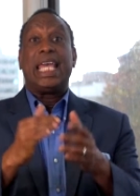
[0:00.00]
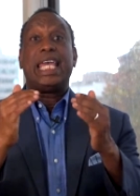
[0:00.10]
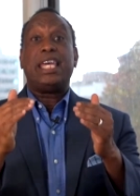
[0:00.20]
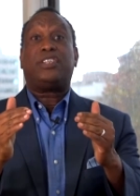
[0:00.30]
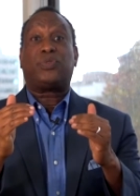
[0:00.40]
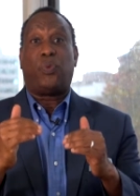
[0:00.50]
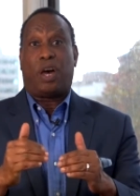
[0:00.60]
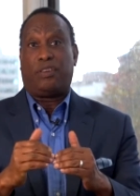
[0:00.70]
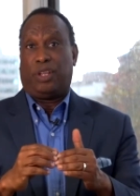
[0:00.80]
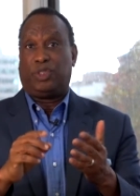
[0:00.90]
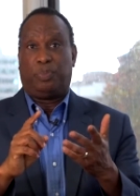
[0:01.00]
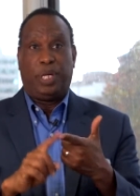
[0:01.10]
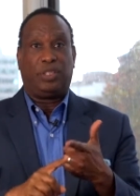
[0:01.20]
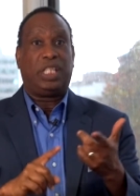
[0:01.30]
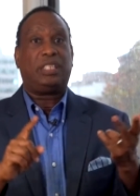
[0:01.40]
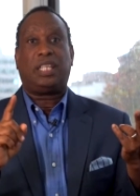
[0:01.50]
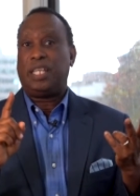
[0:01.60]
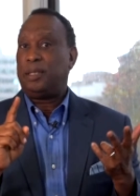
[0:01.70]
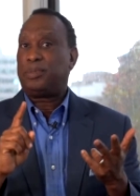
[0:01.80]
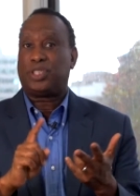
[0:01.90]
each one of those, building
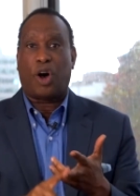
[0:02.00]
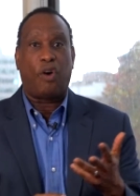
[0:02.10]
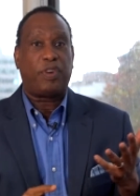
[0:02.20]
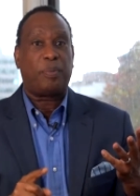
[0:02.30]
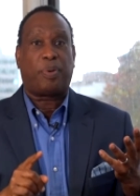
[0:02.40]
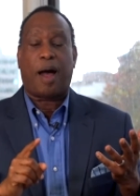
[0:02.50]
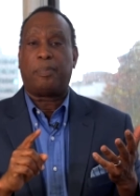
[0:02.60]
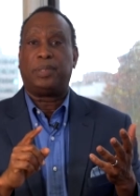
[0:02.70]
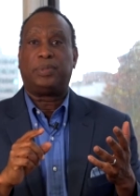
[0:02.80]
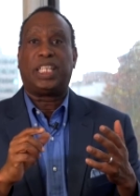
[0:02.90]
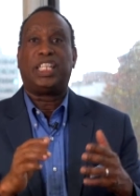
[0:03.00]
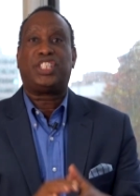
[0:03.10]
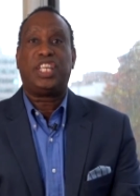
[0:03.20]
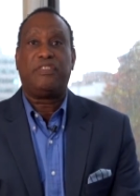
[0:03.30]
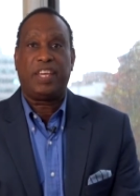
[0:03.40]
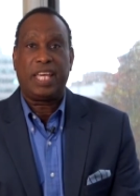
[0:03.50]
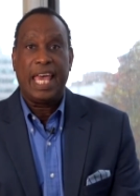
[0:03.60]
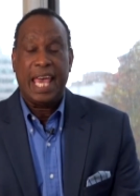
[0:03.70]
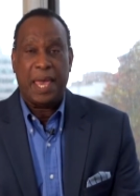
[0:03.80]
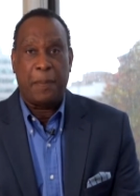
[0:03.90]
teams, solving problems, and achieving
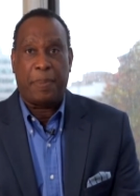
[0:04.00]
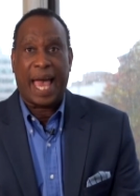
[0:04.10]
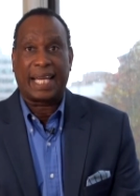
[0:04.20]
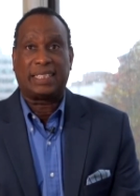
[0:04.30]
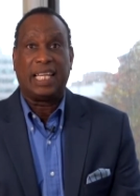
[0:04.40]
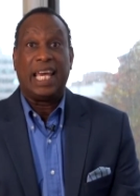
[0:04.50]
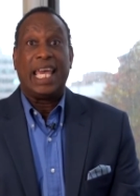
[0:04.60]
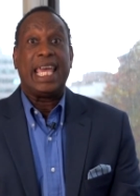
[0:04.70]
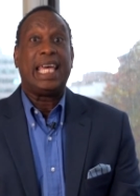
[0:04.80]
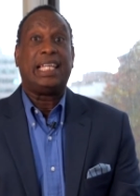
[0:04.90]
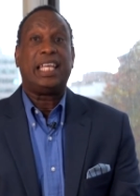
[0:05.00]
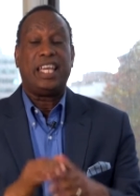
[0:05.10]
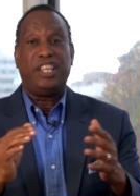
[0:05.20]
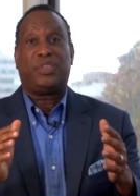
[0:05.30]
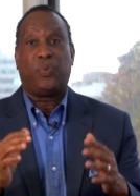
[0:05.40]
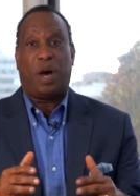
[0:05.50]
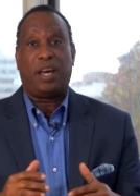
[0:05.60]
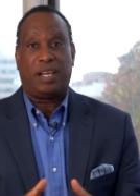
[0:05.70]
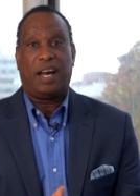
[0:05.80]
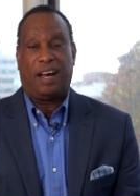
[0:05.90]
impacts in each
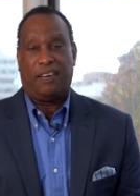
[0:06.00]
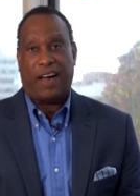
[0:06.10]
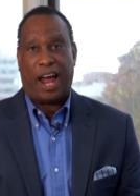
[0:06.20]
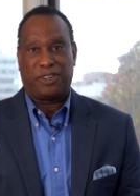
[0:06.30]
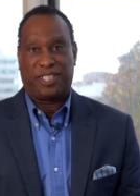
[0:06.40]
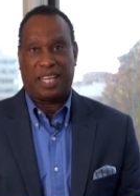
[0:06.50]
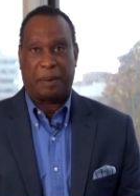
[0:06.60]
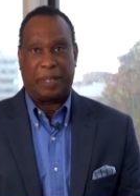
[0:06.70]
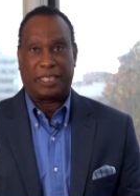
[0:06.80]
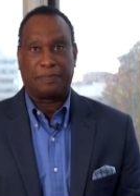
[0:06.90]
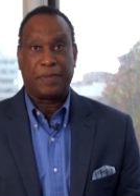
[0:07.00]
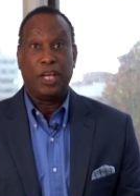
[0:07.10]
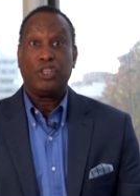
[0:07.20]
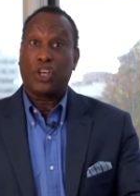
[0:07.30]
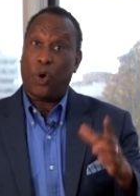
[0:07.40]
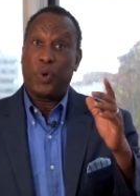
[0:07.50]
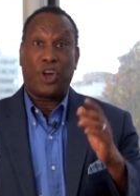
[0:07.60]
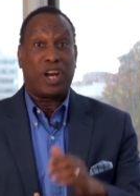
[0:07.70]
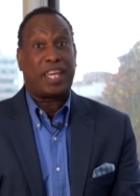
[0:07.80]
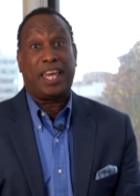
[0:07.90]
one of our segments. So we're
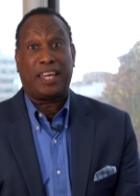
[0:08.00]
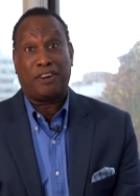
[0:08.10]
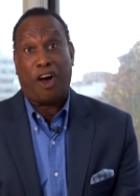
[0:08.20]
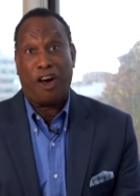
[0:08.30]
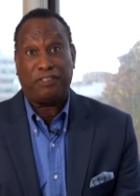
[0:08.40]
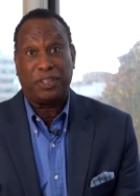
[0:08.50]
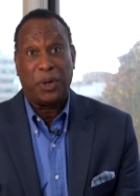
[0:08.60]
going to kick it off